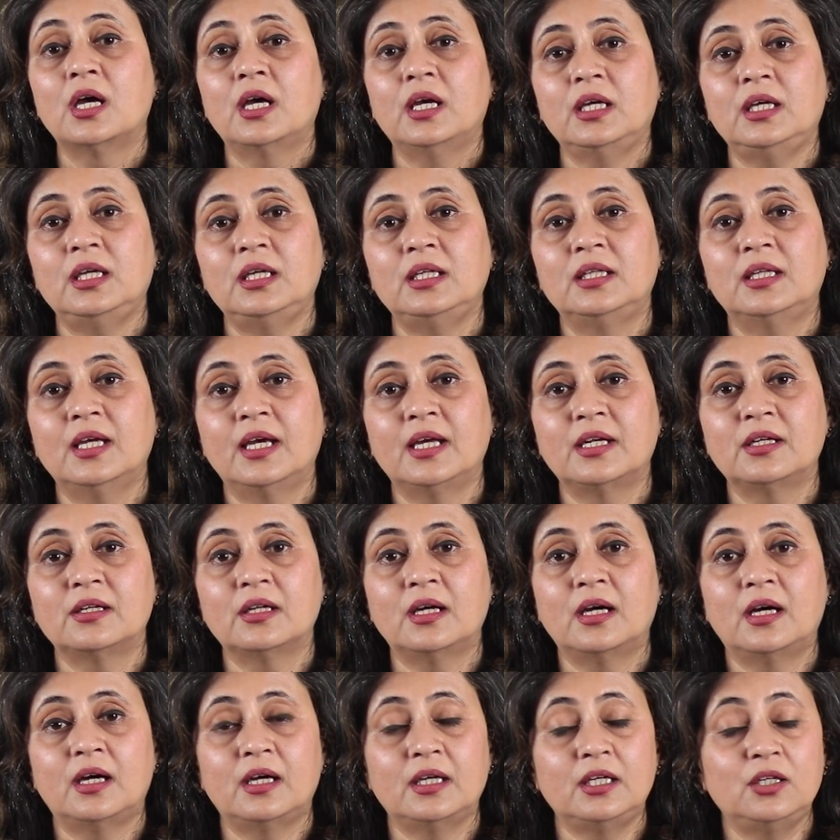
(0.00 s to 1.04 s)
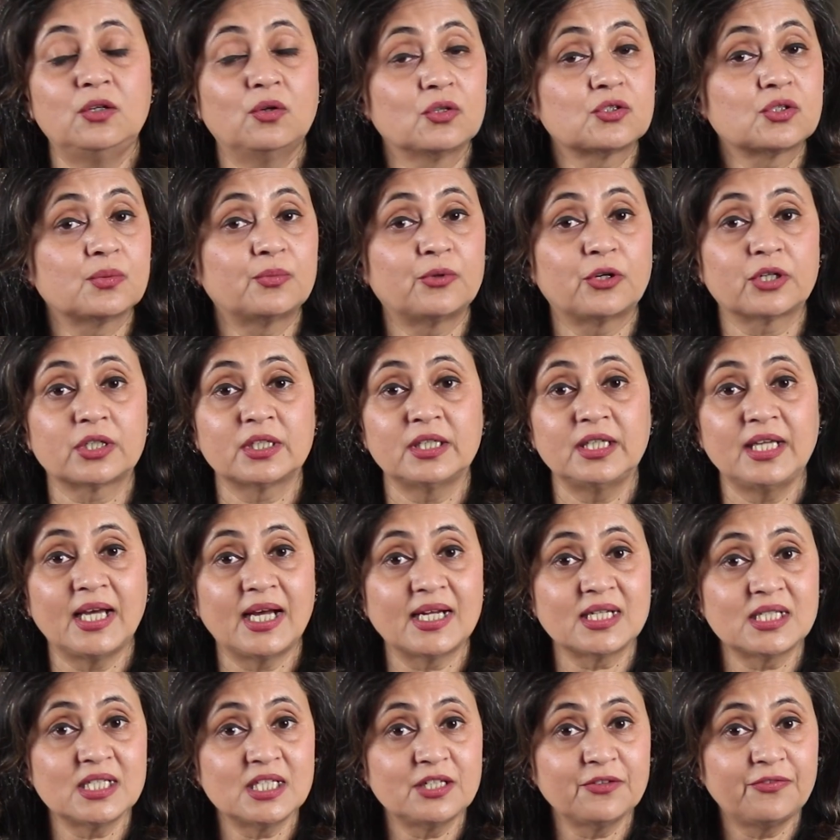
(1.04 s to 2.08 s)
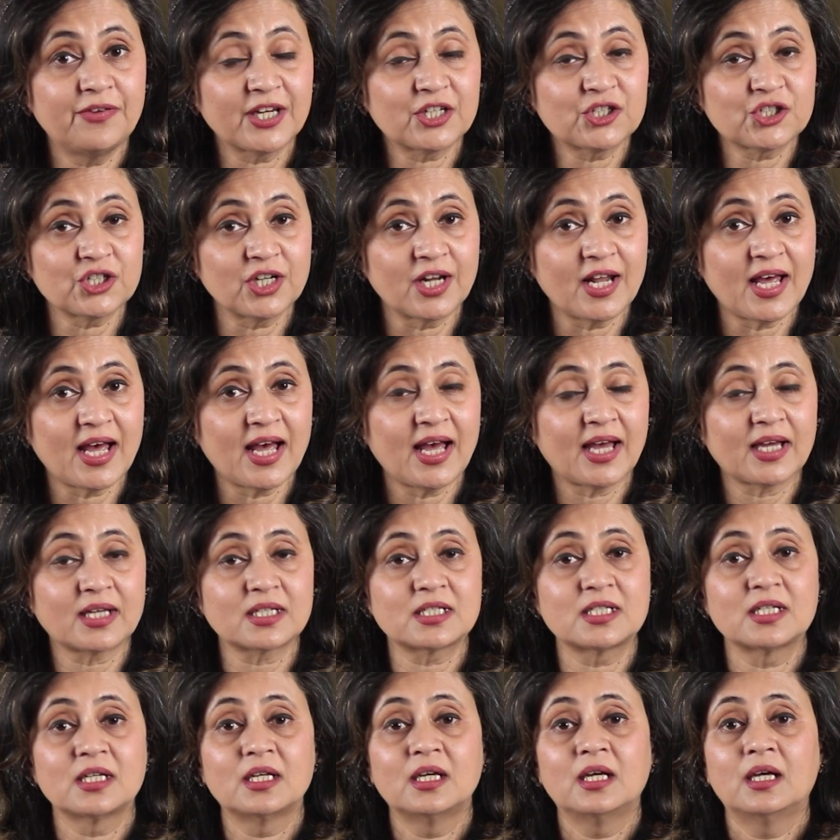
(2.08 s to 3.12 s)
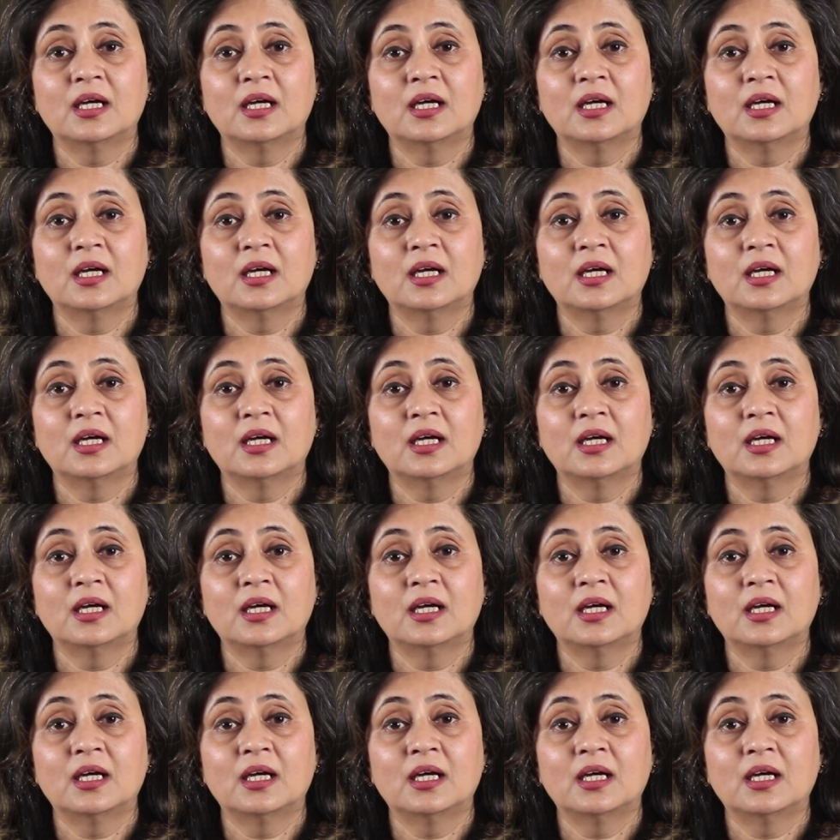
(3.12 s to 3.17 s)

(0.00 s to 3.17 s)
He also brought in the Anti-Defection Act.